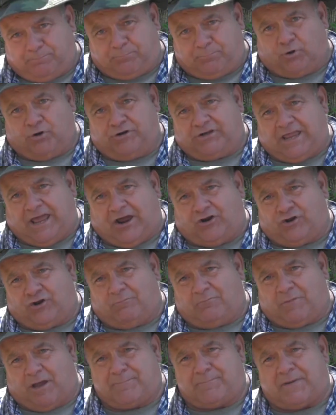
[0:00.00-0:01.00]
put down
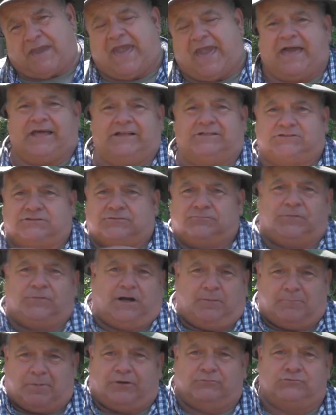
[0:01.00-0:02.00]
on my pads
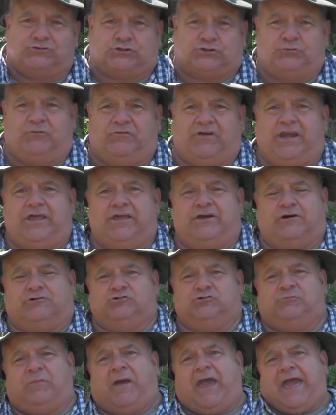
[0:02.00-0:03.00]
about two
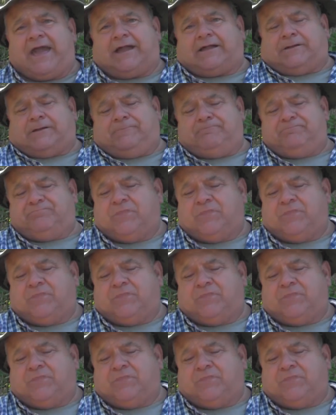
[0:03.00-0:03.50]
videos back,